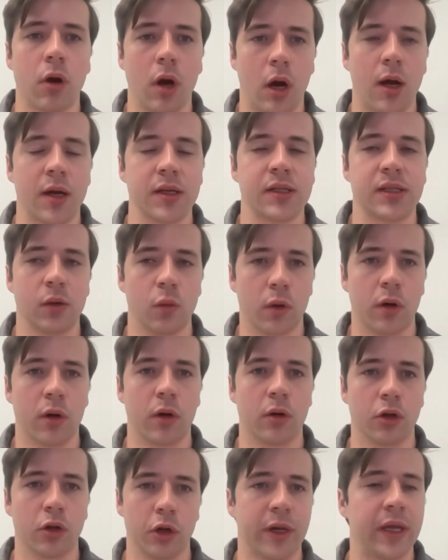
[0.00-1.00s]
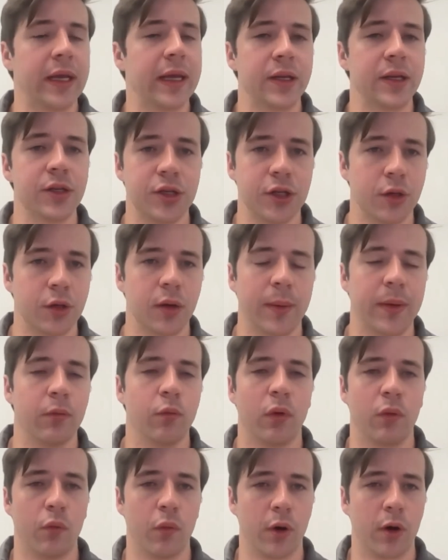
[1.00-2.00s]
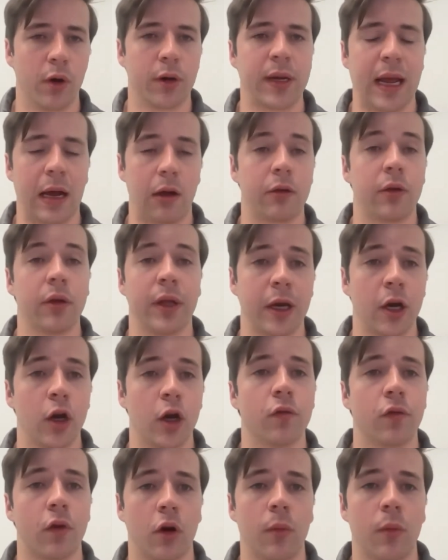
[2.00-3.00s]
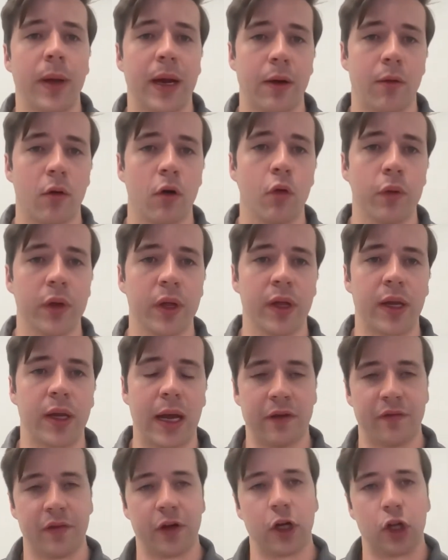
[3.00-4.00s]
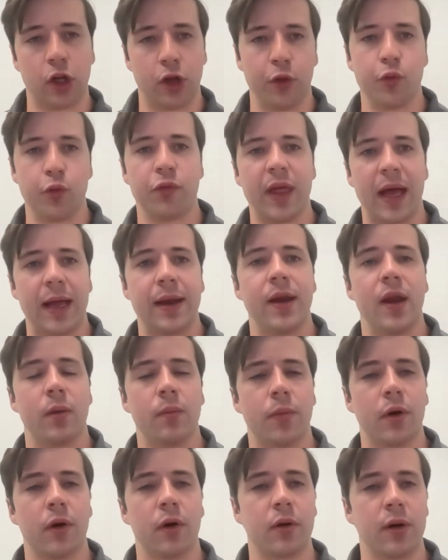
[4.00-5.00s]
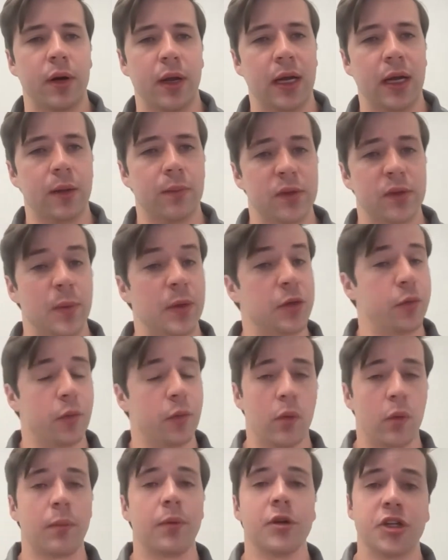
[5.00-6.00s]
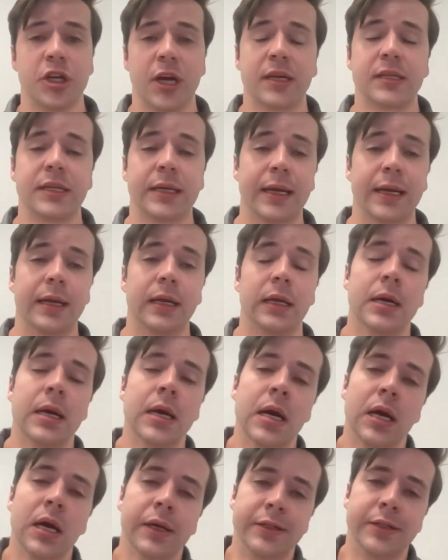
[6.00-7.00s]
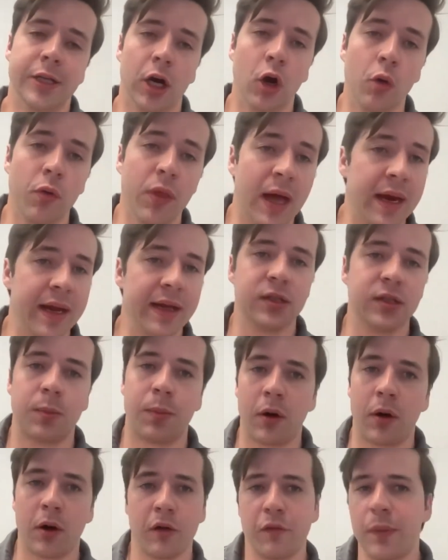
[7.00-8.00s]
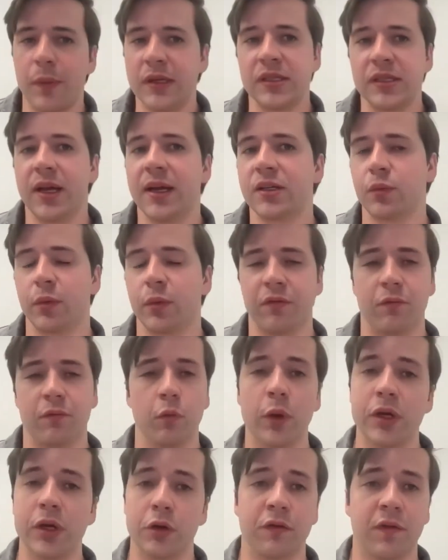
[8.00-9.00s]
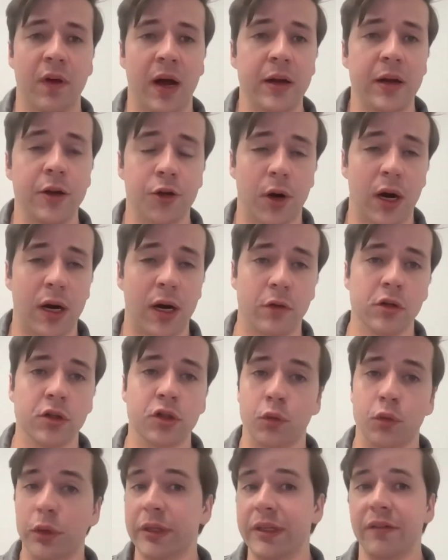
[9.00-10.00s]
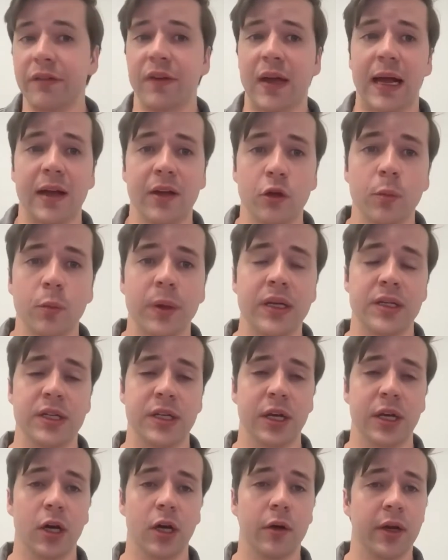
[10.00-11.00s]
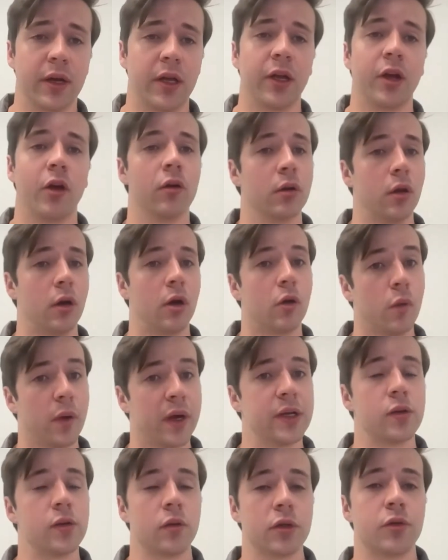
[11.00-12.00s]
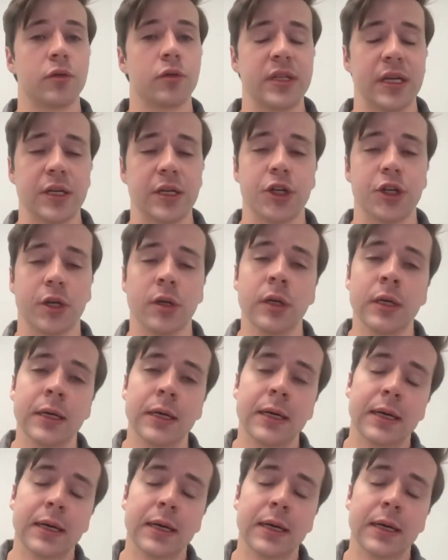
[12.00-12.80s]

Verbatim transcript: cost that we're looking into. I mean, when we're calculating overall payroll, we kind of include that number, um, especially when we're projecting it. So that is a part of business. We we do find drivers really value PTO, and it can go a long way towards retention